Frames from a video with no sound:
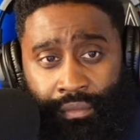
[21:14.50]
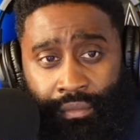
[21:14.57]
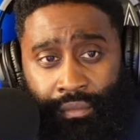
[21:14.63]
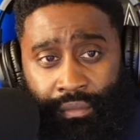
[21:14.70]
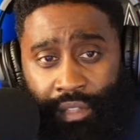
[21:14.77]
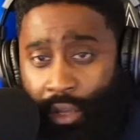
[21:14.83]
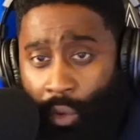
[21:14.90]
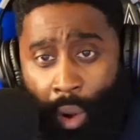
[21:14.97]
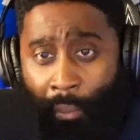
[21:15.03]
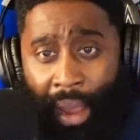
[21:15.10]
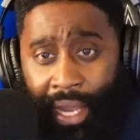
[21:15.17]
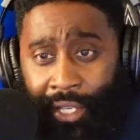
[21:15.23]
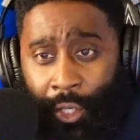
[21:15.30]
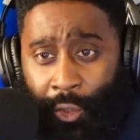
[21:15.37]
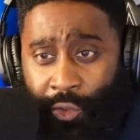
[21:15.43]
It won't
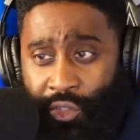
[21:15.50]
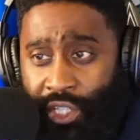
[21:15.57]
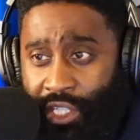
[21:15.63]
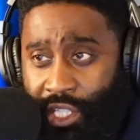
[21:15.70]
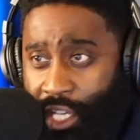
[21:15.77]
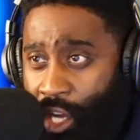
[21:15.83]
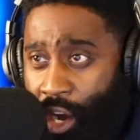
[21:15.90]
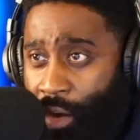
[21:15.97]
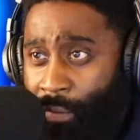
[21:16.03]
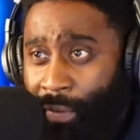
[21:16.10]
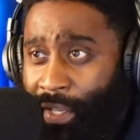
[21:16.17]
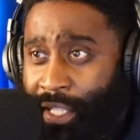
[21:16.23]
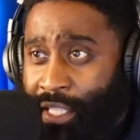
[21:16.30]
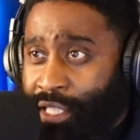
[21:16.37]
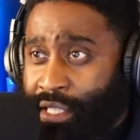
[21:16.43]
make no sense. They
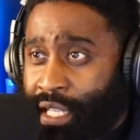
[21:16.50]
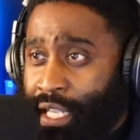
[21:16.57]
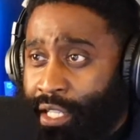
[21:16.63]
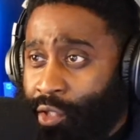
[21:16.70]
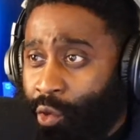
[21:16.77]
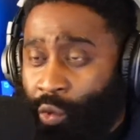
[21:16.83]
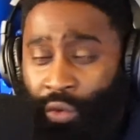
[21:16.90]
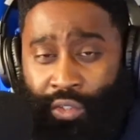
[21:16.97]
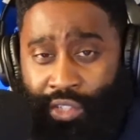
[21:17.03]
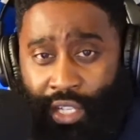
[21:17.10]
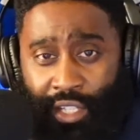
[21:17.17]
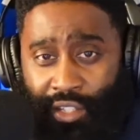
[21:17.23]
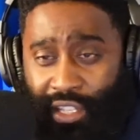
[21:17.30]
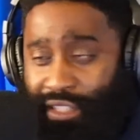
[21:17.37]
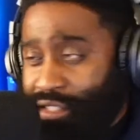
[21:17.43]
already sent
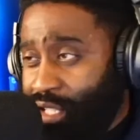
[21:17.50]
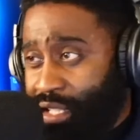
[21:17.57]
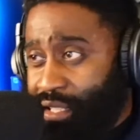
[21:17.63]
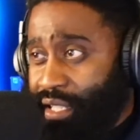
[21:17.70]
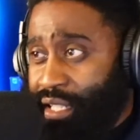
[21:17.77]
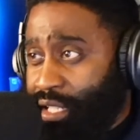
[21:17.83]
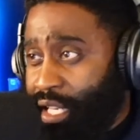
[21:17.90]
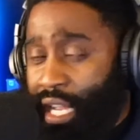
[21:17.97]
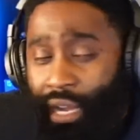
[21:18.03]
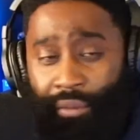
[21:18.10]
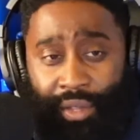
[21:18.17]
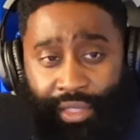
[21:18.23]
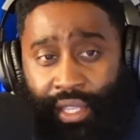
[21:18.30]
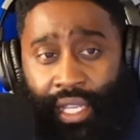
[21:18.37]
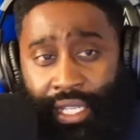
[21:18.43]
sent sent in
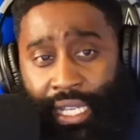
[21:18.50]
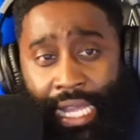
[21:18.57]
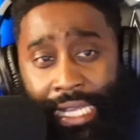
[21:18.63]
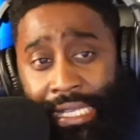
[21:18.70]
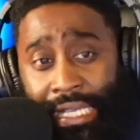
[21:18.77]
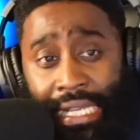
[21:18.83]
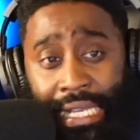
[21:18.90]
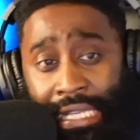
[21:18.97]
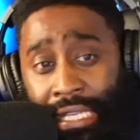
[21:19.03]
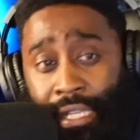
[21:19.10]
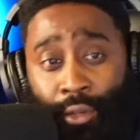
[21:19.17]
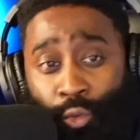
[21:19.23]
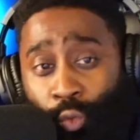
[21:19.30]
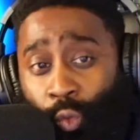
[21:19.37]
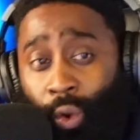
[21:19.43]
everything they need
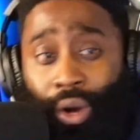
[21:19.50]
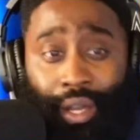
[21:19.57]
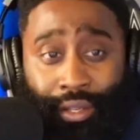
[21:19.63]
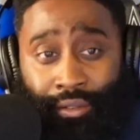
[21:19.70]
and want